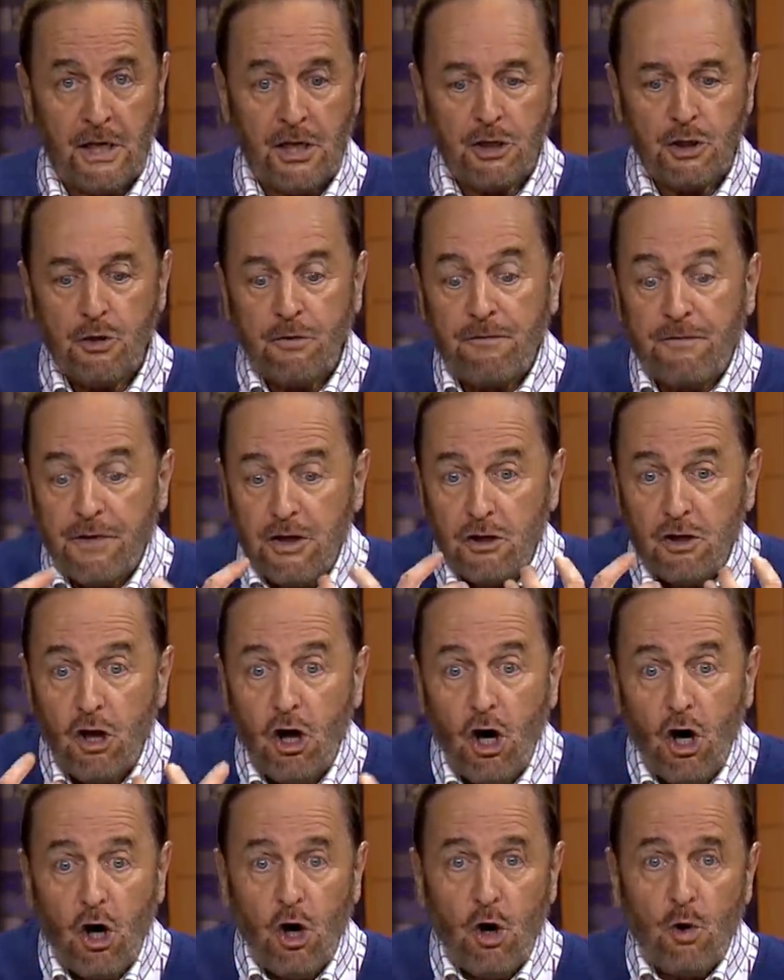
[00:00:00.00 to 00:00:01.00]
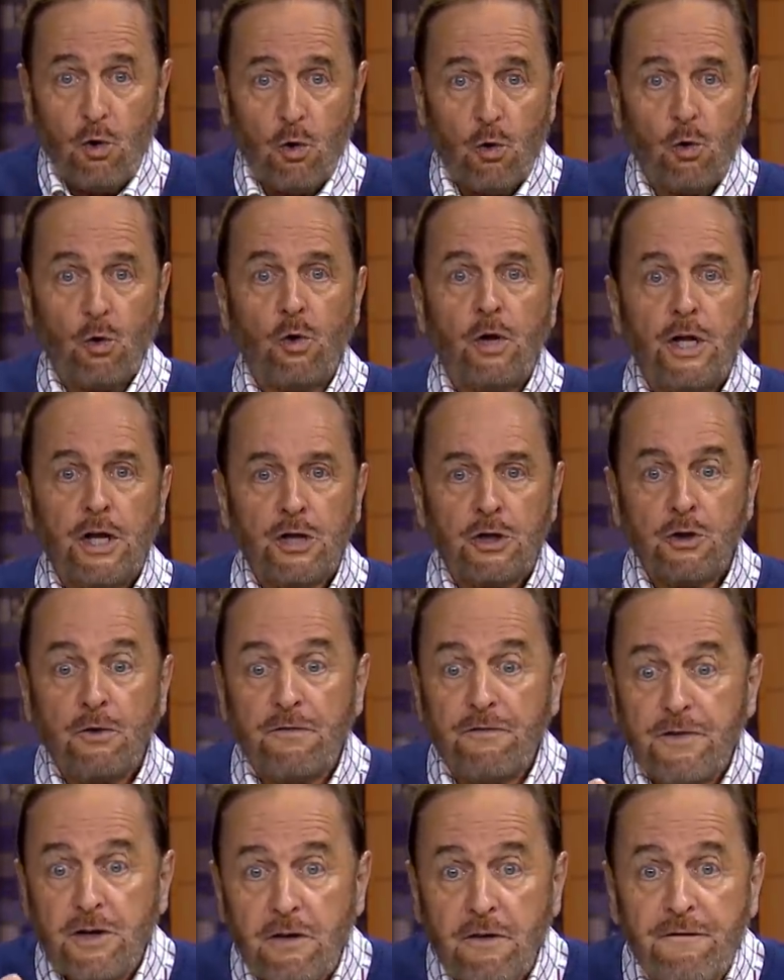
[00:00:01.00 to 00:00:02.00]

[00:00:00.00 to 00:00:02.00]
You feel whole, you feel